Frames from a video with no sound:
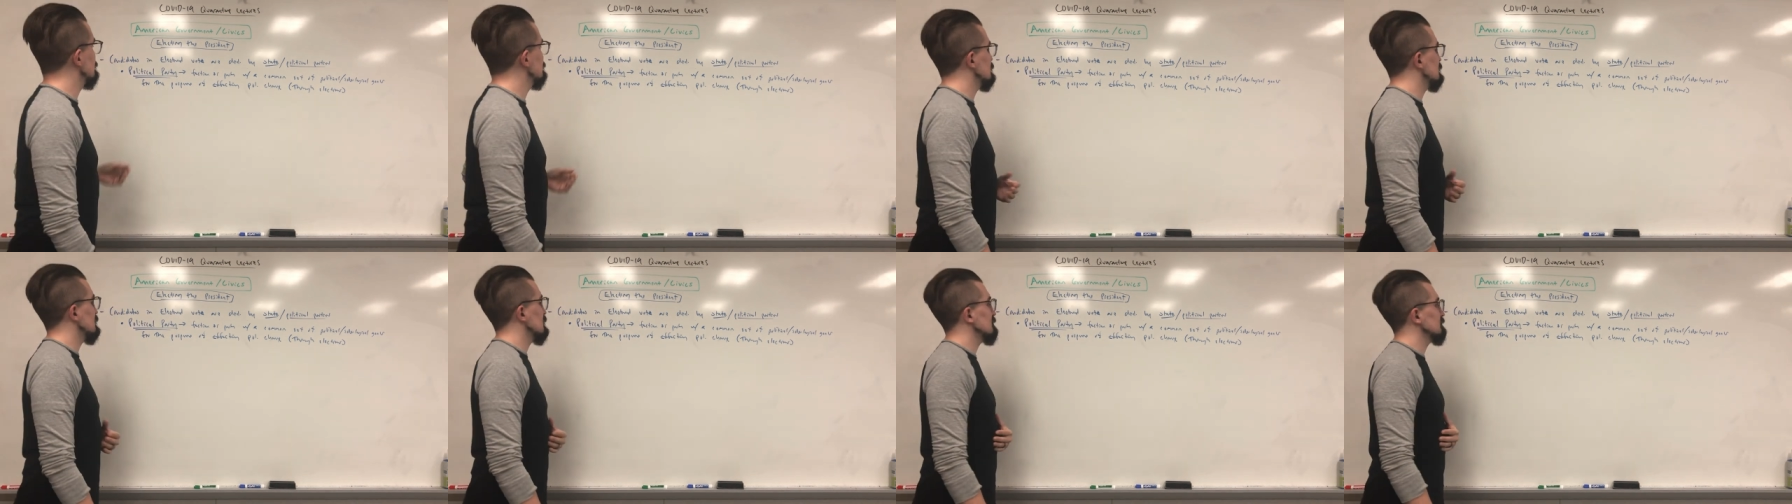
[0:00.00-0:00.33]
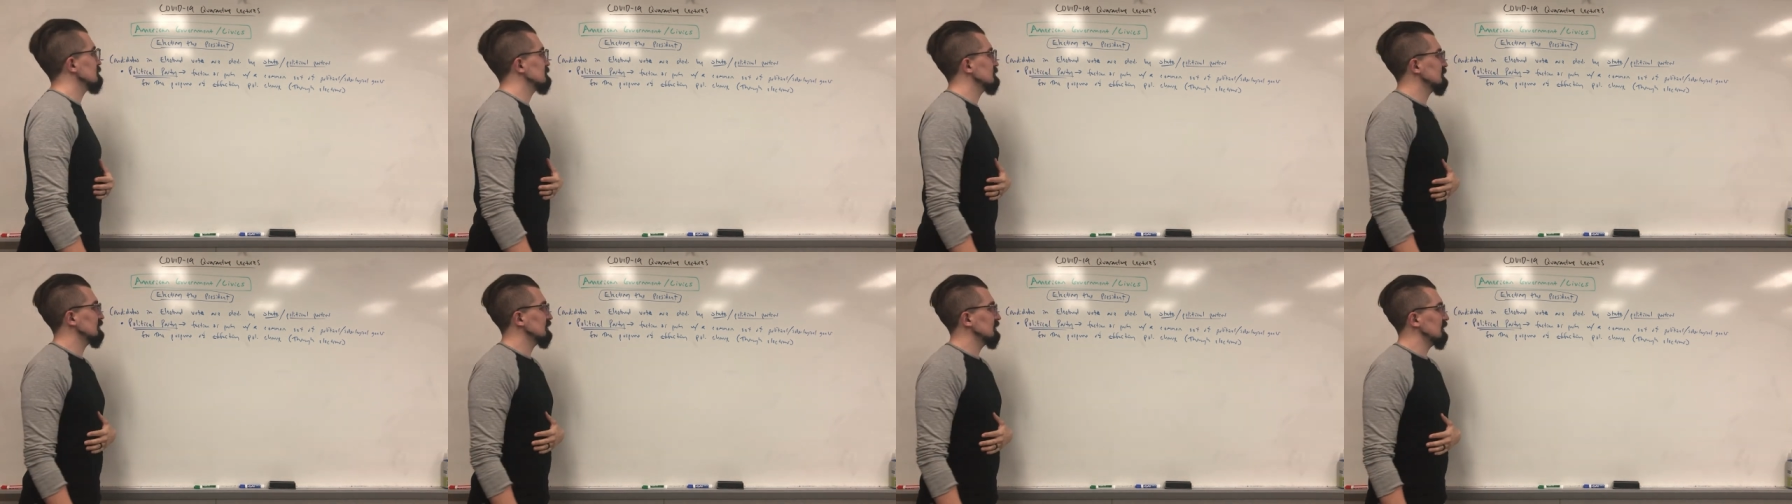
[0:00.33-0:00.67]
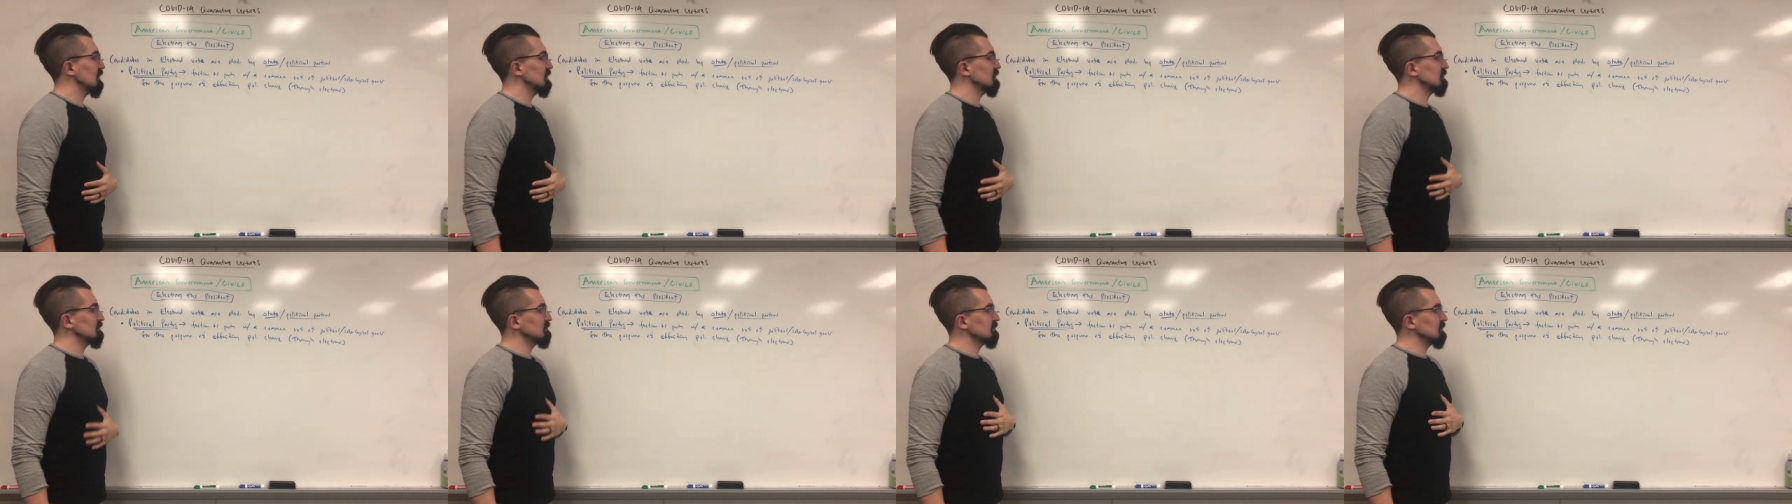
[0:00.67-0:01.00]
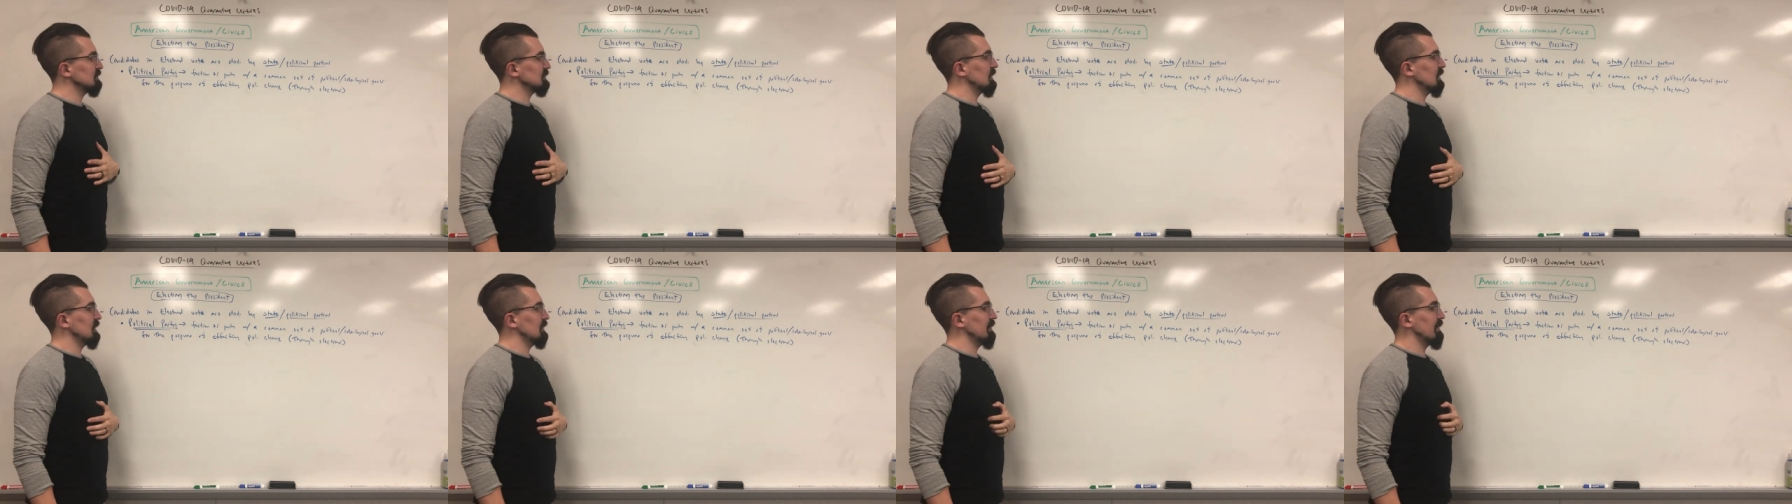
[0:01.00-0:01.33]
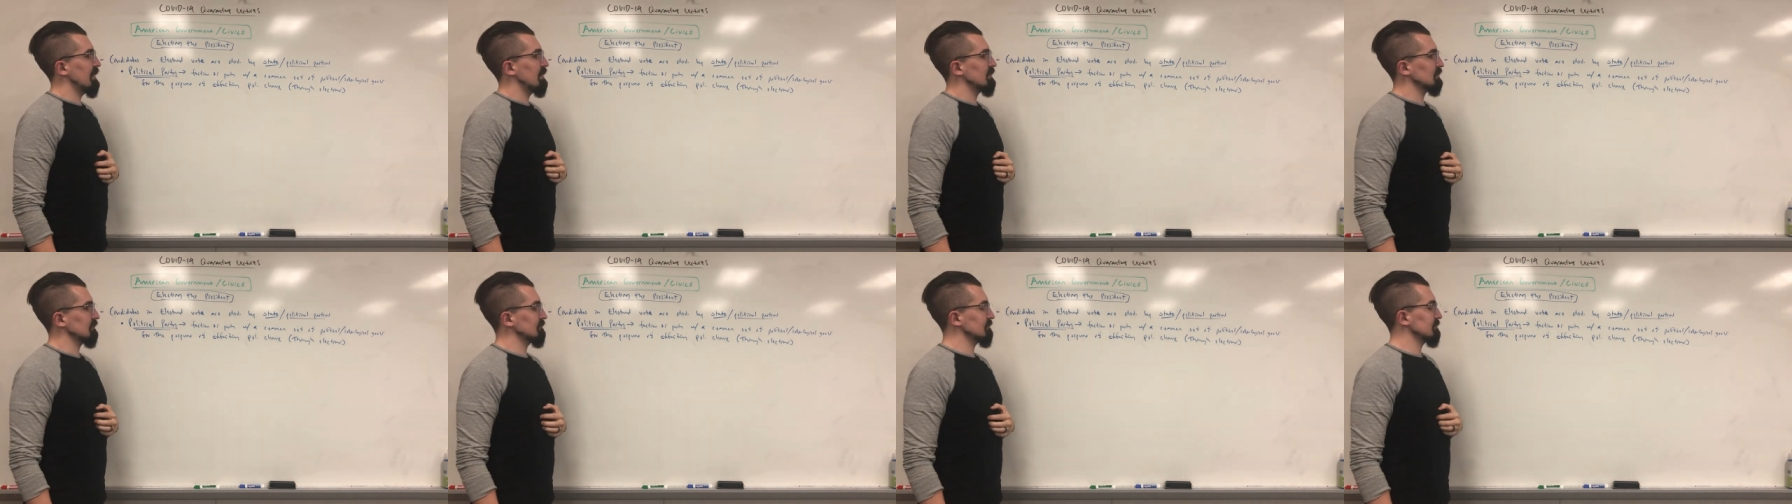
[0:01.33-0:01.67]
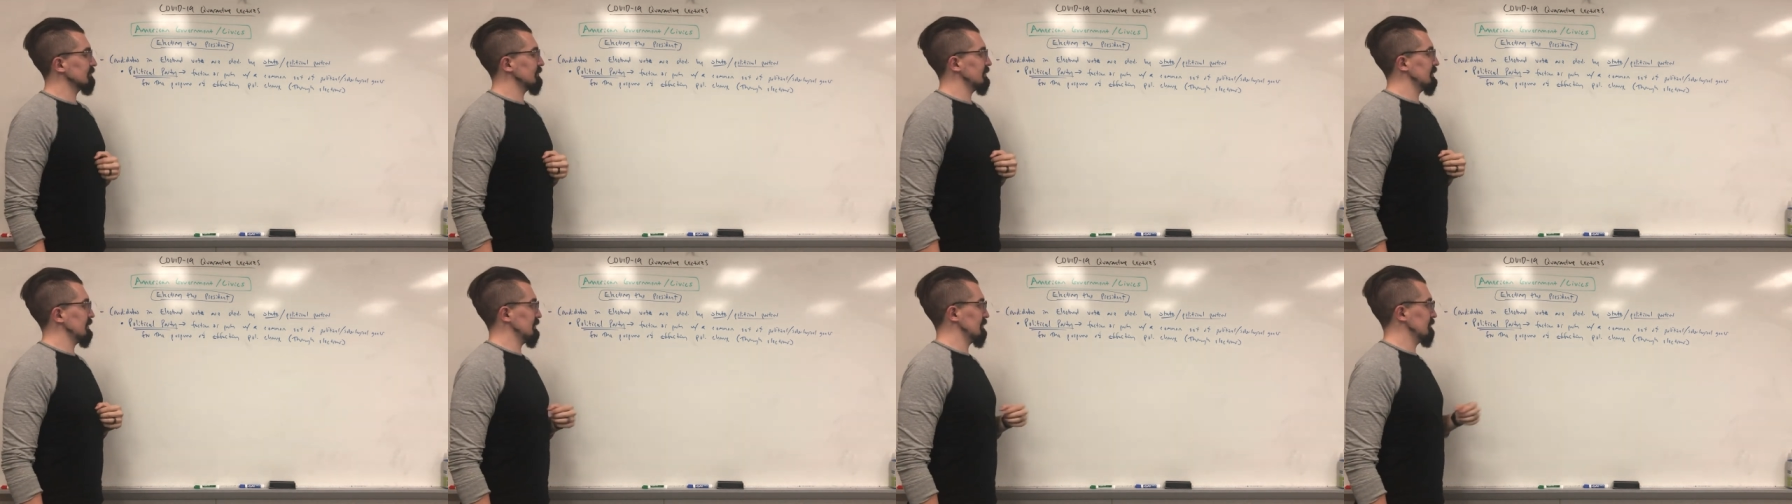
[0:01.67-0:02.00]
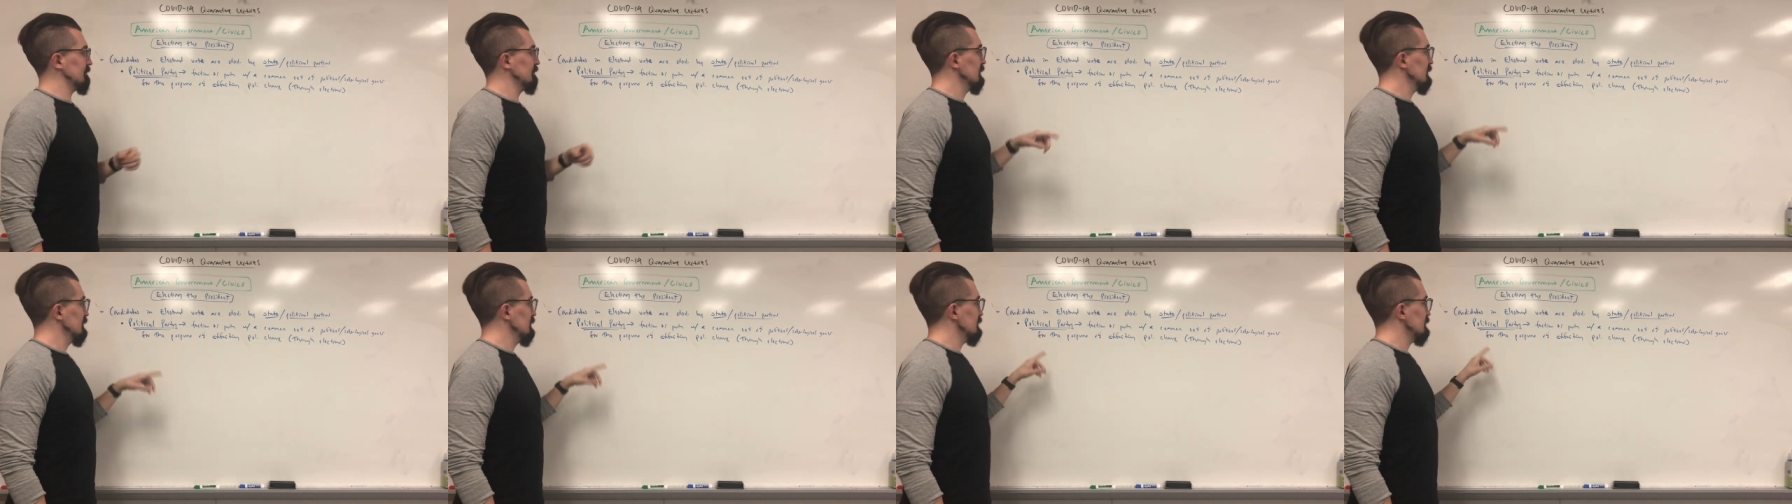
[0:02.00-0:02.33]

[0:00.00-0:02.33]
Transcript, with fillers: You can't knock them for that.